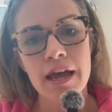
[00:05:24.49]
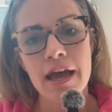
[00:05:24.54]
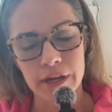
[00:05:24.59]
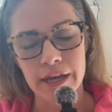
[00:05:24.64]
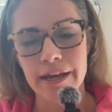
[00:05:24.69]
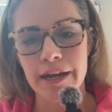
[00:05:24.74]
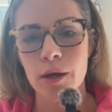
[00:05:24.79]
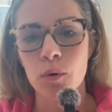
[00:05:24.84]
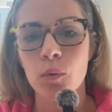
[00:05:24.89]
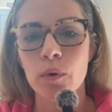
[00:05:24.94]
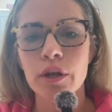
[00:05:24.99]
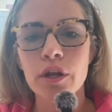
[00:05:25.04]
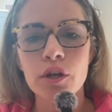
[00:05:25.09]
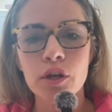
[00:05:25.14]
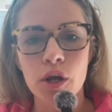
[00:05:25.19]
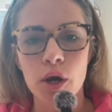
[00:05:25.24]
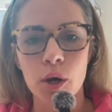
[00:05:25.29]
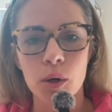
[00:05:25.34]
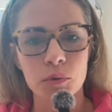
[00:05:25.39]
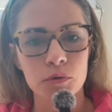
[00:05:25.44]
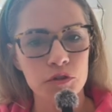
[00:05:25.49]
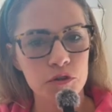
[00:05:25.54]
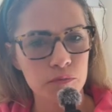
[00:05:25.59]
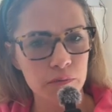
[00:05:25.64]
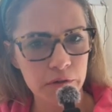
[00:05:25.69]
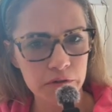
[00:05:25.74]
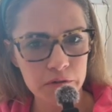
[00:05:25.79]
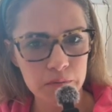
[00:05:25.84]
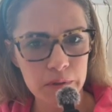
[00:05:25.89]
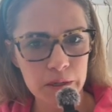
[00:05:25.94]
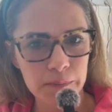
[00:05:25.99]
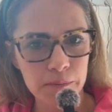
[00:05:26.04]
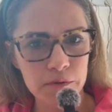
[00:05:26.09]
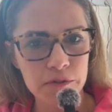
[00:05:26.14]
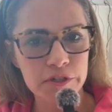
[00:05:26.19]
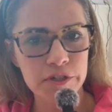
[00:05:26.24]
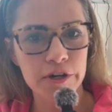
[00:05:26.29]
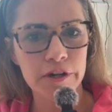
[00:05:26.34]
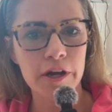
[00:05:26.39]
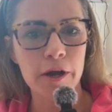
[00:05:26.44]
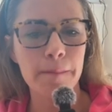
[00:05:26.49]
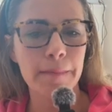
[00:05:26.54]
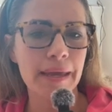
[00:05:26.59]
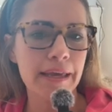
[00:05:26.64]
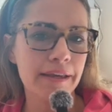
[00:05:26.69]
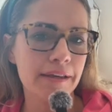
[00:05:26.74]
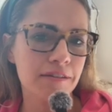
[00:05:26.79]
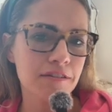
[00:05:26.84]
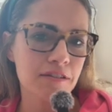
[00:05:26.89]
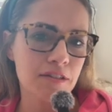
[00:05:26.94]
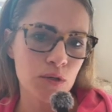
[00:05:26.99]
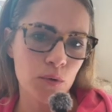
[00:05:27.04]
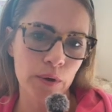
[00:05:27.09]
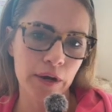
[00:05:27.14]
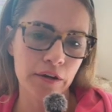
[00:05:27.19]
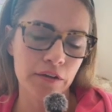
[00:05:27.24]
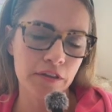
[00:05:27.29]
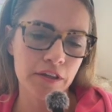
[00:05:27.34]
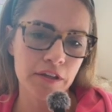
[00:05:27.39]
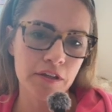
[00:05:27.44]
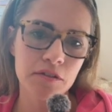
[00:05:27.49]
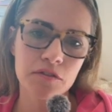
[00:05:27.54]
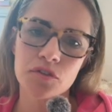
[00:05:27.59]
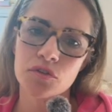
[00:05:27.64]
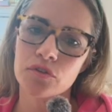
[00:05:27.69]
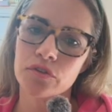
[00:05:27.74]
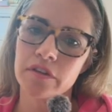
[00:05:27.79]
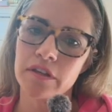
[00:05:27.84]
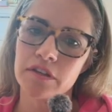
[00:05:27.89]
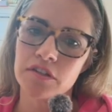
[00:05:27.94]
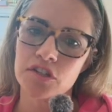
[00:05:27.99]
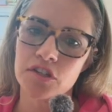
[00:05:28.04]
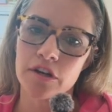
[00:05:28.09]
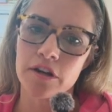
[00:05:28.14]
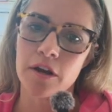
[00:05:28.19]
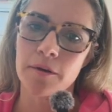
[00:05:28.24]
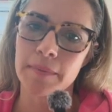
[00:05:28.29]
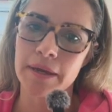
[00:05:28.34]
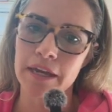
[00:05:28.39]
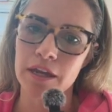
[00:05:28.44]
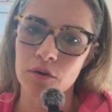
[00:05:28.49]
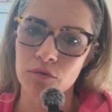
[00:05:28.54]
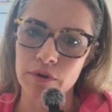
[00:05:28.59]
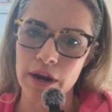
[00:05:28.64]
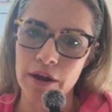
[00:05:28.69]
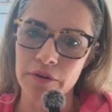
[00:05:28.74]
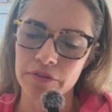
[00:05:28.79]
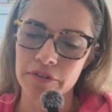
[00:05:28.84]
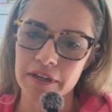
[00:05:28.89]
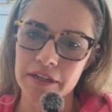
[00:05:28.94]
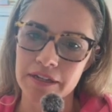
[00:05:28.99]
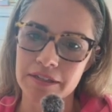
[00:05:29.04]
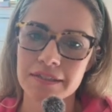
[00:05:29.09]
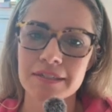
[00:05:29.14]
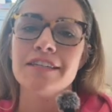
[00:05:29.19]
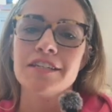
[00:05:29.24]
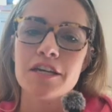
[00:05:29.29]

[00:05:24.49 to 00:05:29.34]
And I want to know, do most people start out making square things or do they start out making round things?